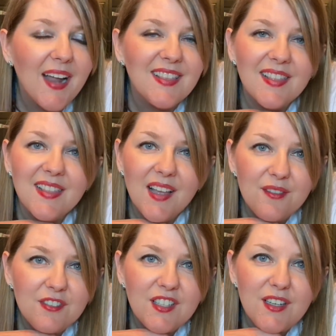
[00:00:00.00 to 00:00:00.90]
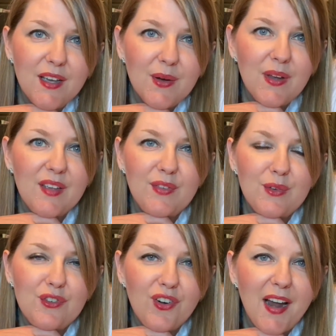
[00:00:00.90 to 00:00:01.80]
I'd love to know if
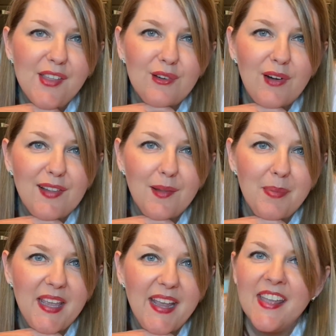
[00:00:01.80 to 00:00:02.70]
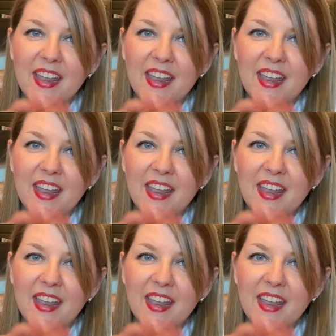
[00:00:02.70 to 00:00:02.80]
you try the recipe.